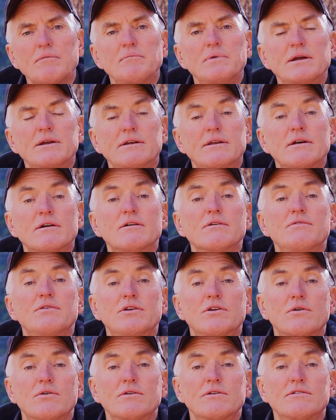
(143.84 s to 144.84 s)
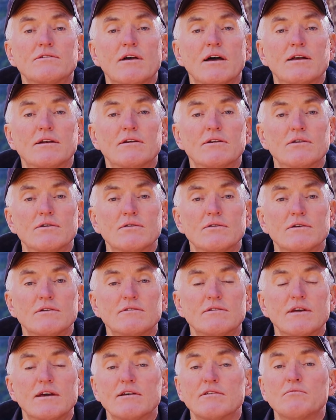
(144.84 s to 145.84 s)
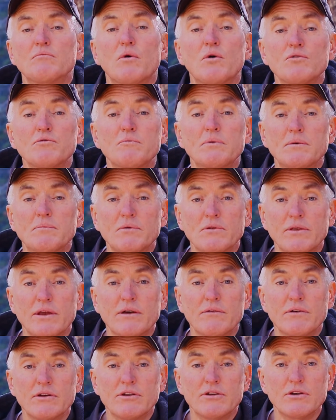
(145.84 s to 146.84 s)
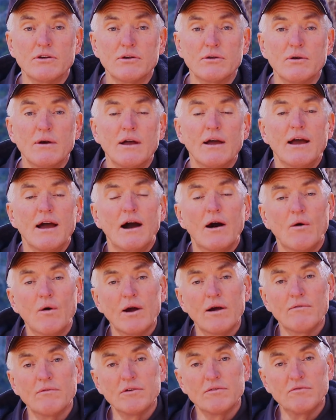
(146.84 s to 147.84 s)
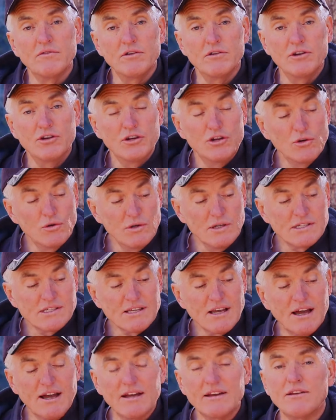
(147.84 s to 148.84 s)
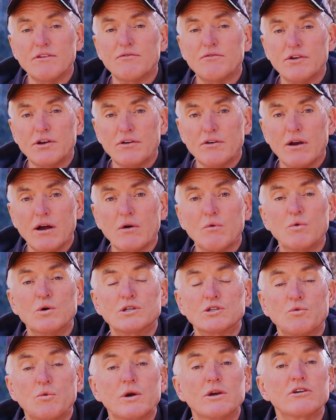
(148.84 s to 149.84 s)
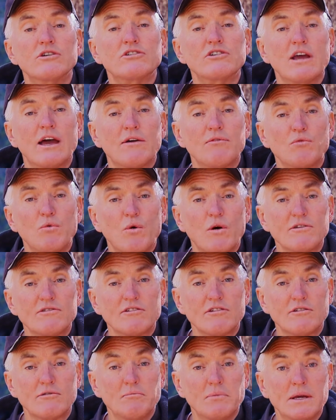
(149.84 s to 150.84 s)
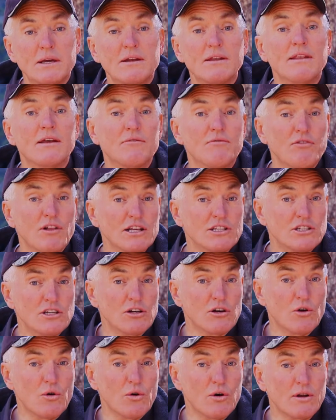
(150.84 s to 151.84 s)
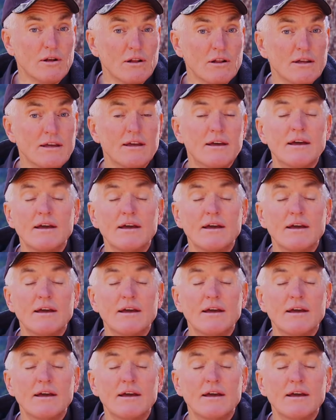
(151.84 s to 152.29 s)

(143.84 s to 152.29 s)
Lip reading: a big deal if you don't decide to do this test. Most people never do. However, if you do decide to figure out which way your shaft wants to spin and then fletch it accordingly,